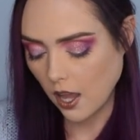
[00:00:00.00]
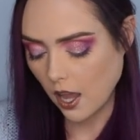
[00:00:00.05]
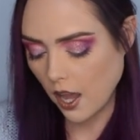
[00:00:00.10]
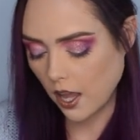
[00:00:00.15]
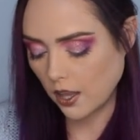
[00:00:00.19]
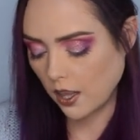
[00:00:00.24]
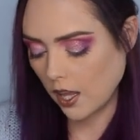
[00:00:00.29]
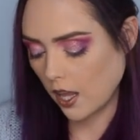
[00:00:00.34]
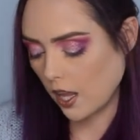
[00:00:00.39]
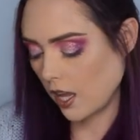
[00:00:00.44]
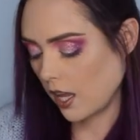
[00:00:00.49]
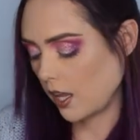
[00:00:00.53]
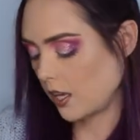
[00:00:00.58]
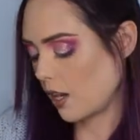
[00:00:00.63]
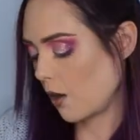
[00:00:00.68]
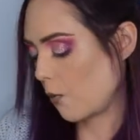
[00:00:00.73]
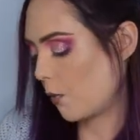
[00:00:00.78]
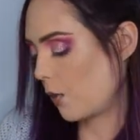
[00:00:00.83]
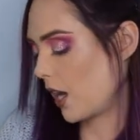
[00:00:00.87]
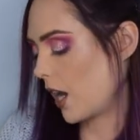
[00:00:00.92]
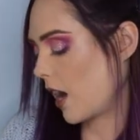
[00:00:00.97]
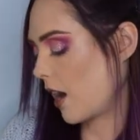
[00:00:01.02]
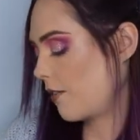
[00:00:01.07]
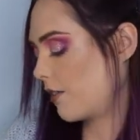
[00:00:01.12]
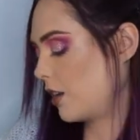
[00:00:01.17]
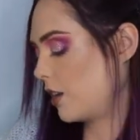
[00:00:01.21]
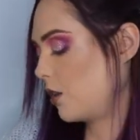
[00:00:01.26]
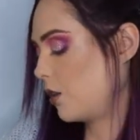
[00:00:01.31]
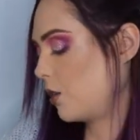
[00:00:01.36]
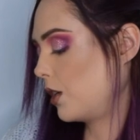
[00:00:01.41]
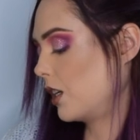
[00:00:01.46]
And then we have
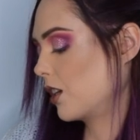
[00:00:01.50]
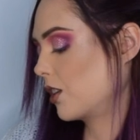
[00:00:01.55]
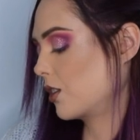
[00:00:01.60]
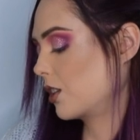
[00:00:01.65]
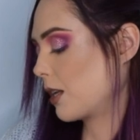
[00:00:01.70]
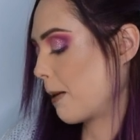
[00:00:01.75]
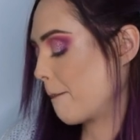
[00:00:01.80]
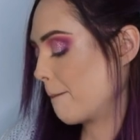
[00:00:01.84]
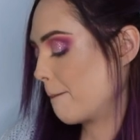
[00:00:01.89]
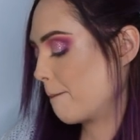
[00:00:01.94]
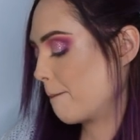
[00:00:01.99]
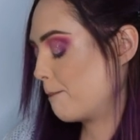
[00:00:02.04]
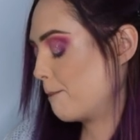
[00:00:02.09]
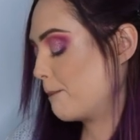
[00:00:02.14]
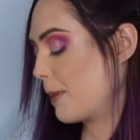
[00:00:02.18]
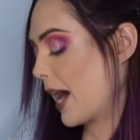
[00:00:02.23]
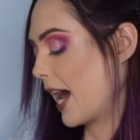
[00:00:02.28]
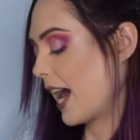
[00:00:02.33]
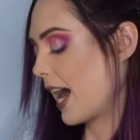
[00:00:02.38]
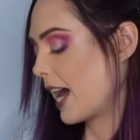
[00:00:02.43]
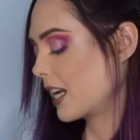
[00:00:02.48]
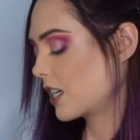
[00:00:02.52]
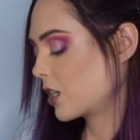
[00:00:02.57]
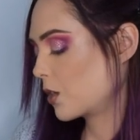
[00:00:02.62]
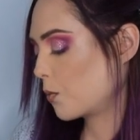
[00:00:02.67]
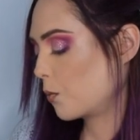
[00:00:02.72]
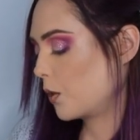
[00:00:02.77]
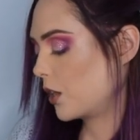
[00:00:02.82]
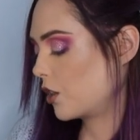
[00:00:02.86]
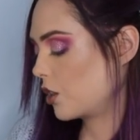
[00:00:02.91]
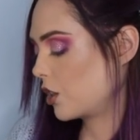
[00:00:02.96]
the New Year's
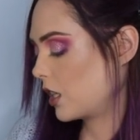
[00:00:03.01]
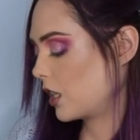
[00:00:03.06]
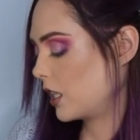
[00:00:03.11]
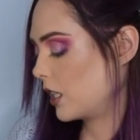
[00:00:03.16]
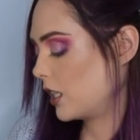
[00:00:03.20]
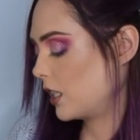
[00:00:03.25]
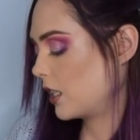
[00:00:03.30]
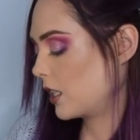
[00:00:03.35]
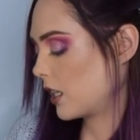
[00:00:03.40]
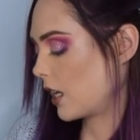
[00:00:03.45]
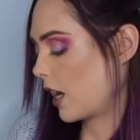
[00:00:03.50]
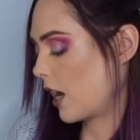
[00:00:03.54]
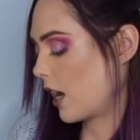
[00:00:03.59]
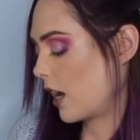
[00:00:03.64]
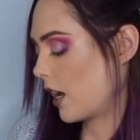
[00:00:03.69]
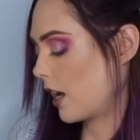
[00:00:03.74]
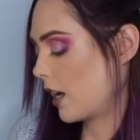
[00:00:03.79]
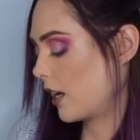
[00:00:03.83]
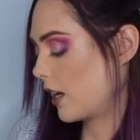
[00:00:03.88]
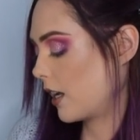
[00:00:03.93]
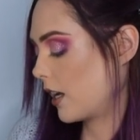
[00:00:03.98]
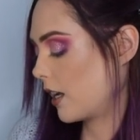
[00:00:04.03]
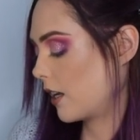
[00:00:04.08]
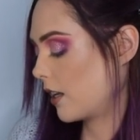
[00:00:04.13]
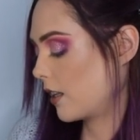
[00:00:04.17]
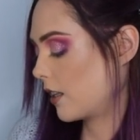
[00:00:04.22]
Bash, which is uh,